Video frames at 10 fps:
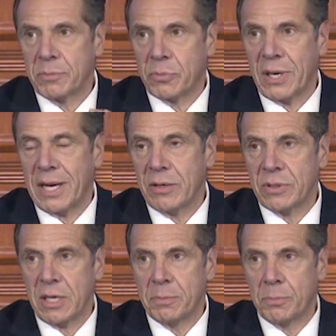
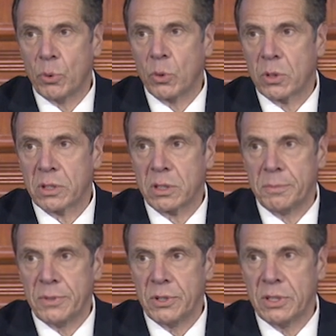brown, and poor
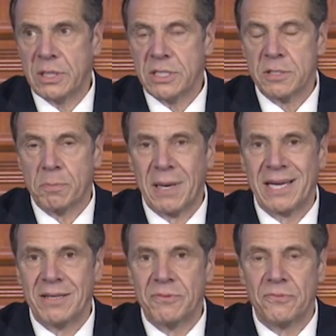communities by
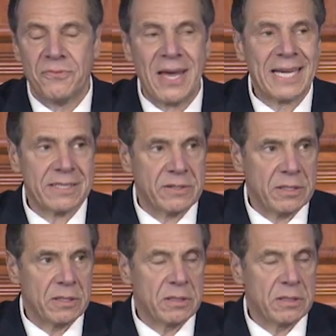effect.